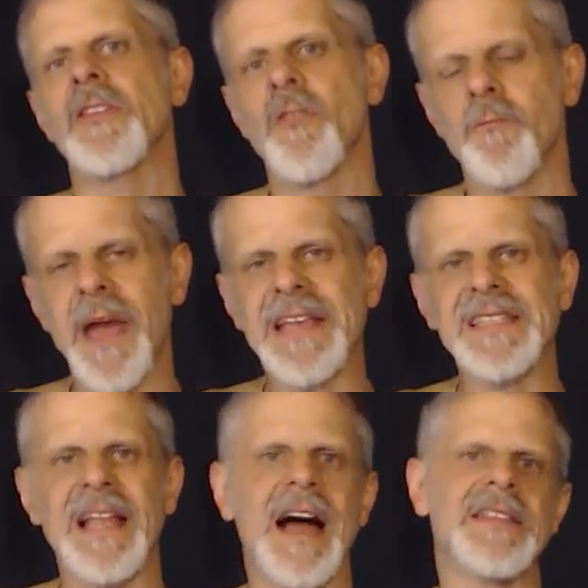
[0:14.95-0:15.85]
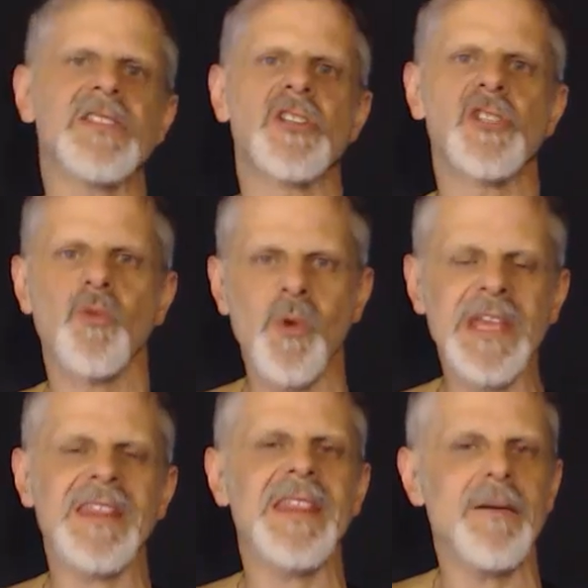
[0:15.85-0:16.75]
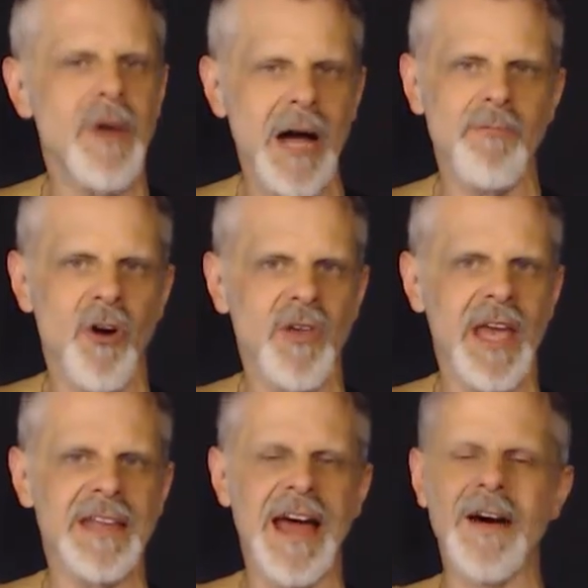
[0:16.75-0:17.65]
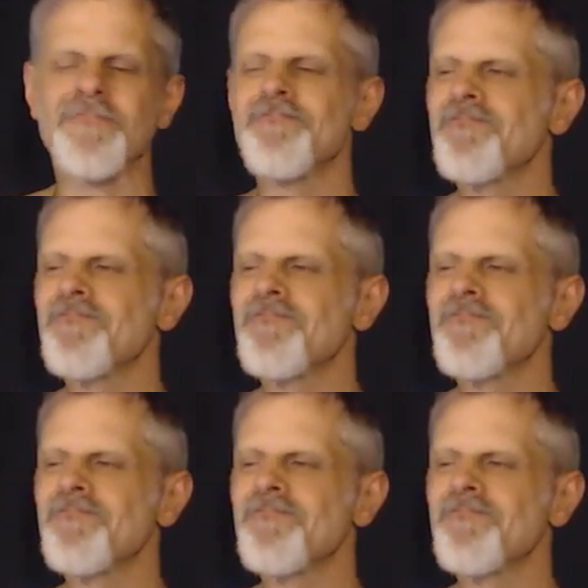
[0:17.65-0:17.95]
your bass lines to sweeten them up. Okay, now